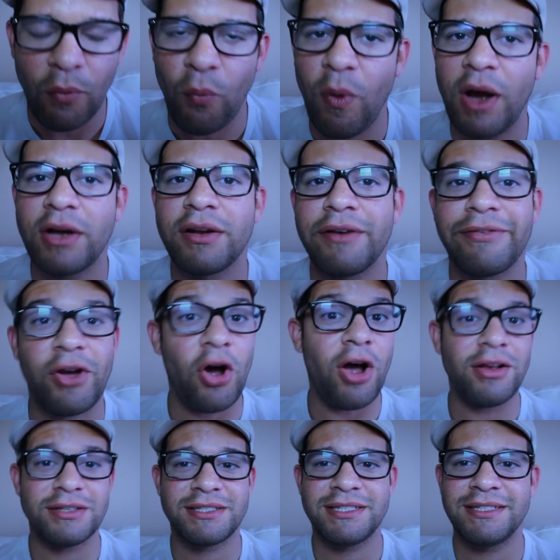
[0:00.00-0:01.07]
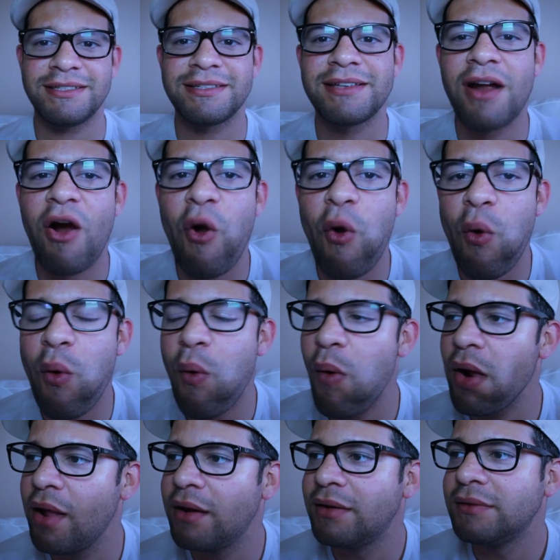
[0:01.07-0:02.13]
What could have caused this?
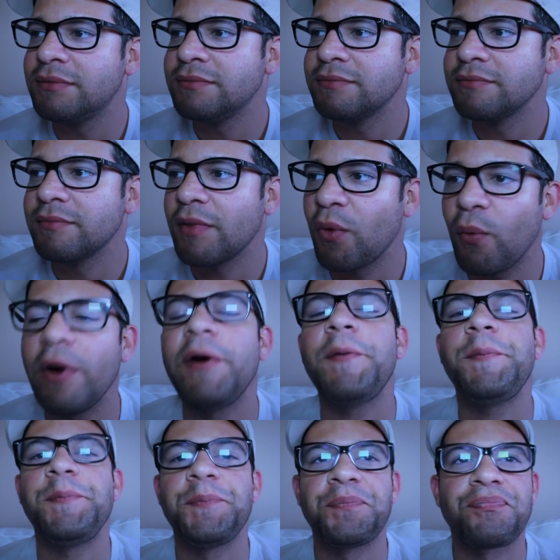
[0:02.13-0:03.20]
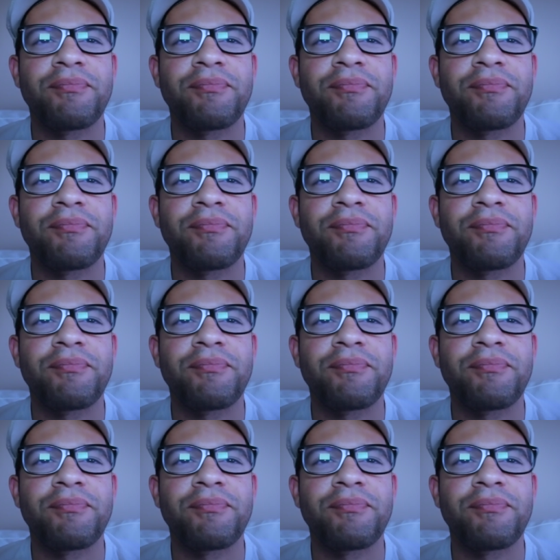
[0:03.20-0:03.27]
Well,